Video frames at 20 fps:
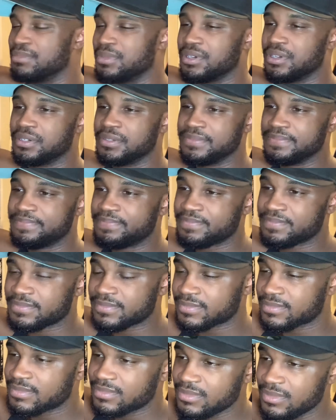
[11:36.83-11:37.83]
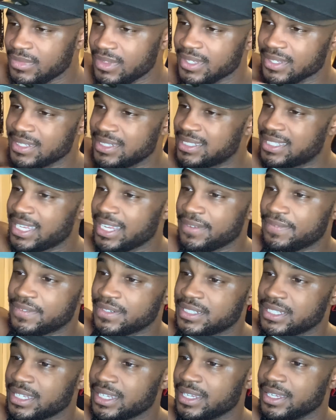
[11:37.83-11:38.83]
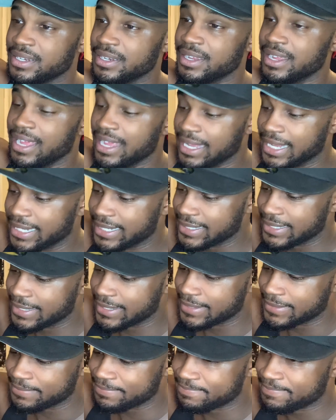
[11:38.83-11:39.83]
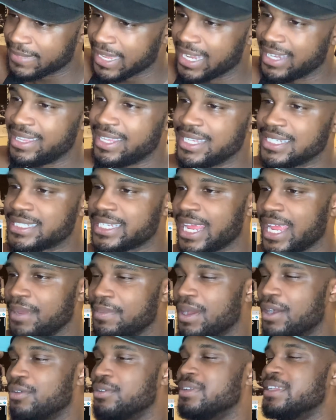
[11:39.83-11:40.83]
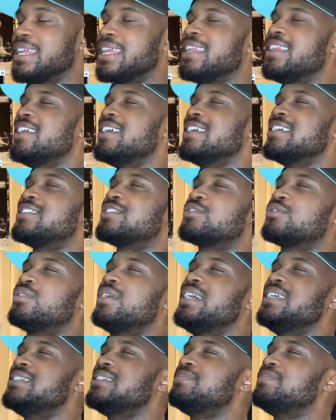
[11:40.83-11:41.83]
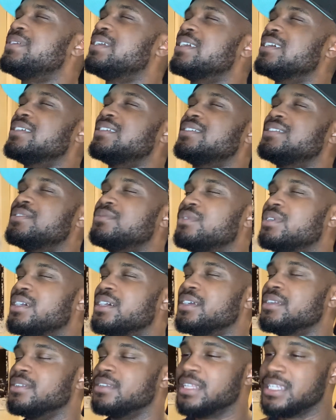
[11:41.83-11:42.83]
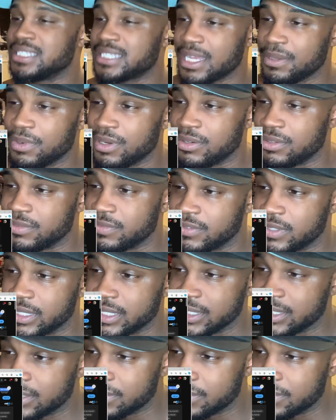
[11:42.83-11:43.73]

bro. ten for ten. And this came out, it's crazy because what? This came out, what,